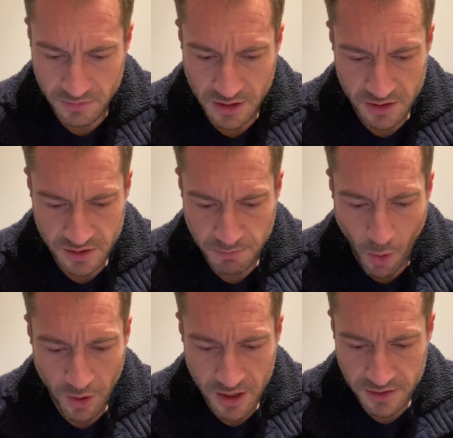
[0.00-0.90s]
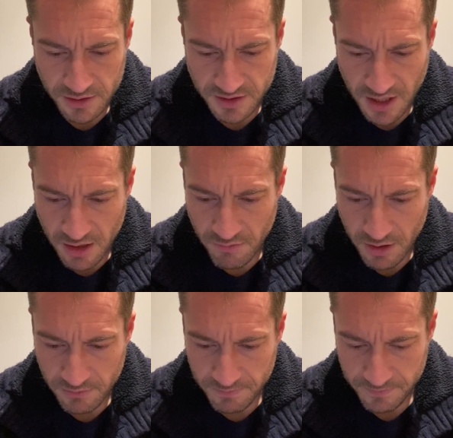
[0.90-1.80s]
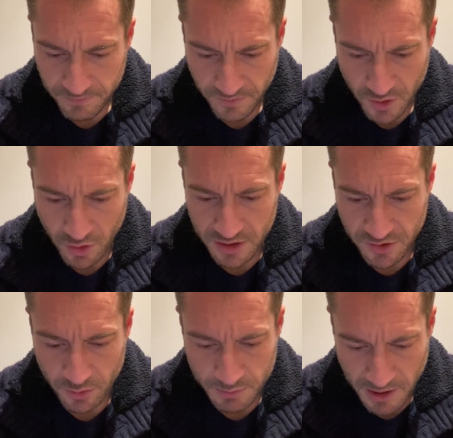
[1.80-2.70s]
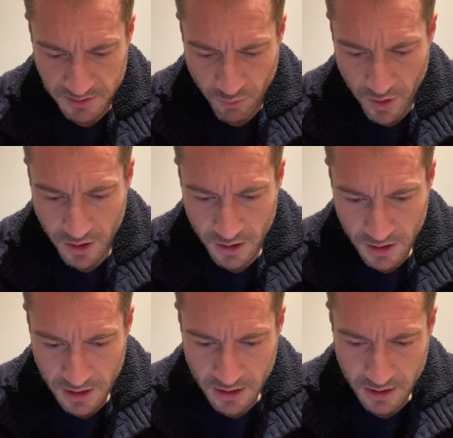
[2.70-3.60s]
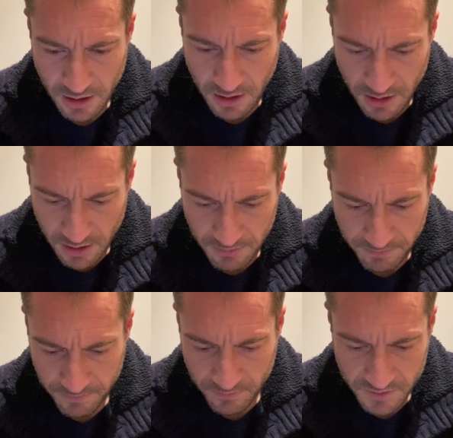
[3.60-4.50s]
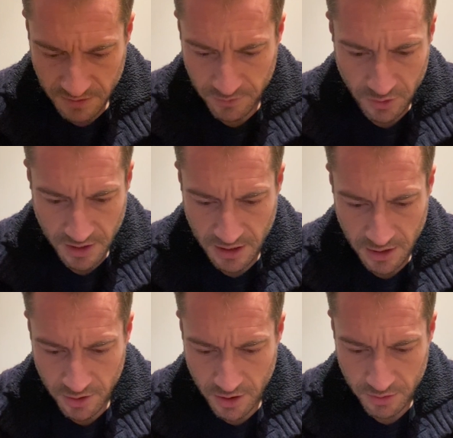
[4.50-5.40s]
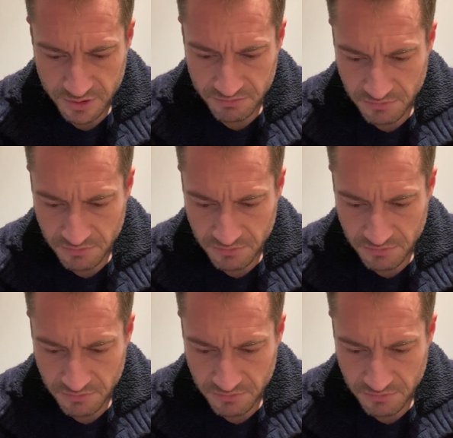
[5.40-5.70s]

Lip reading: inspired scenery. God, that's an old Space Marine. Let's have a look at it in use.